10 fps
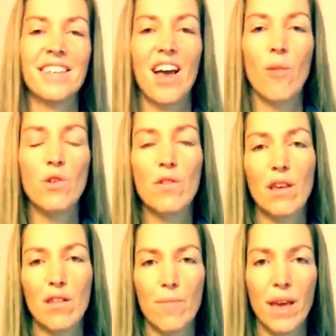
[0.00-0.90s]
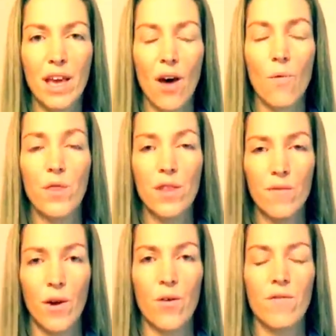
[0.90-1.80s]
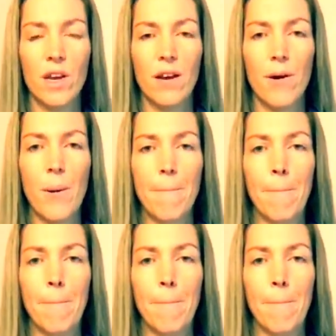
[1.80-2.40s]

I'm using a speaker with this very video.